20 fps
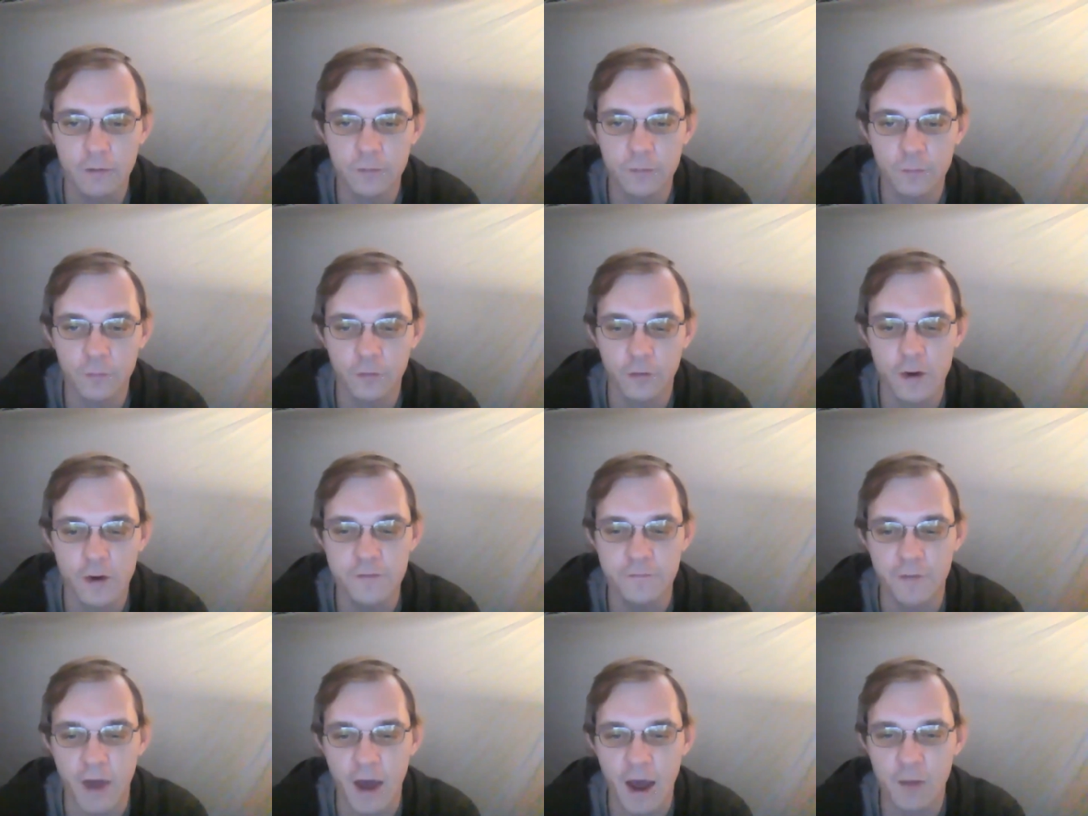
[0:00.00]

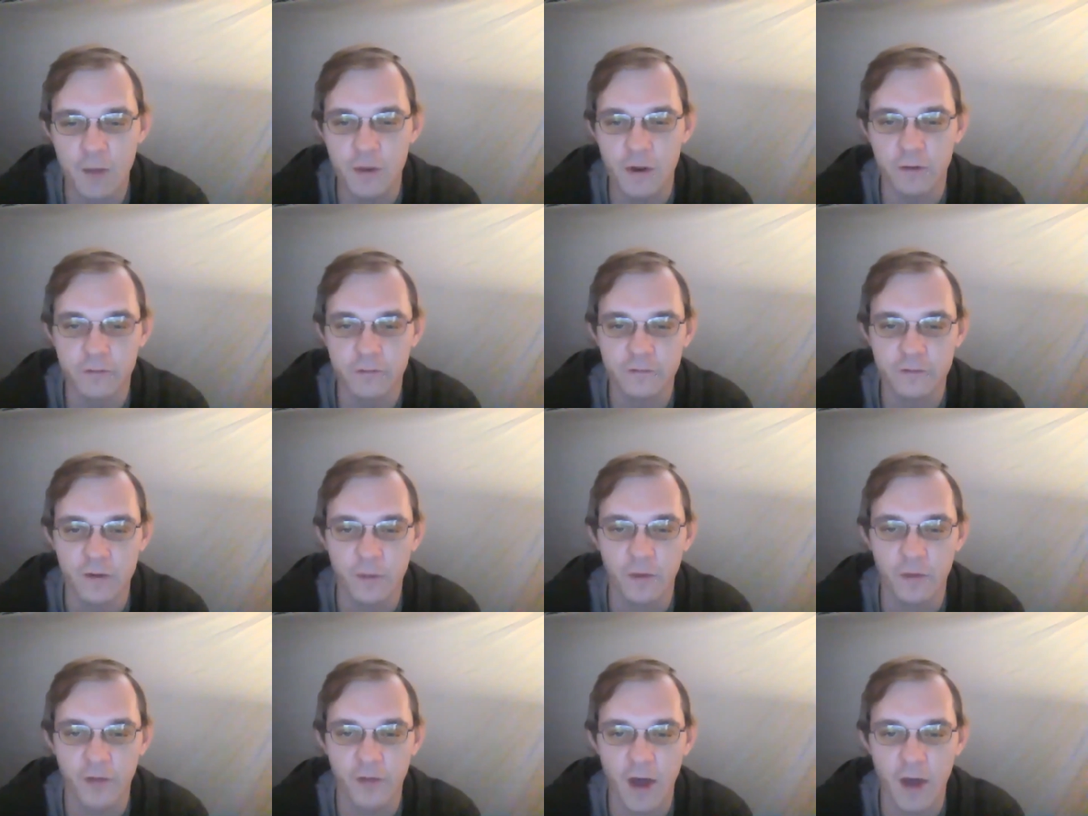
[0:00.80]
revamping
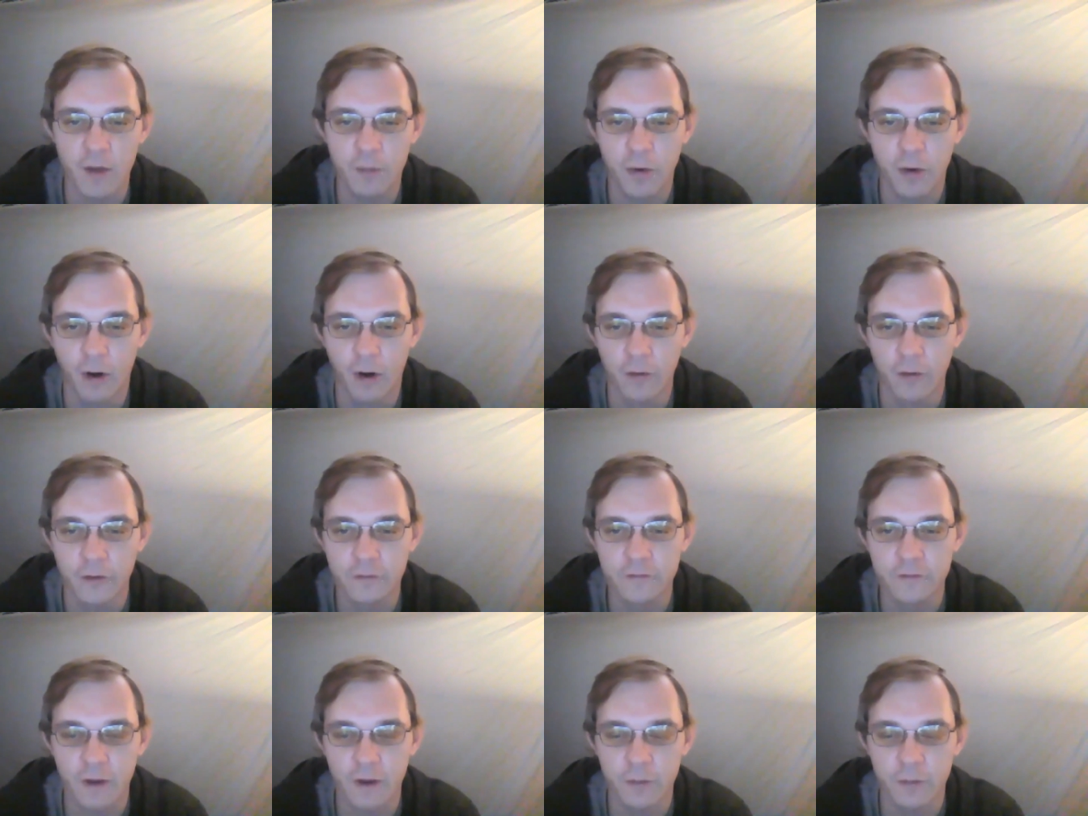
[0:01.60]
some of that policy.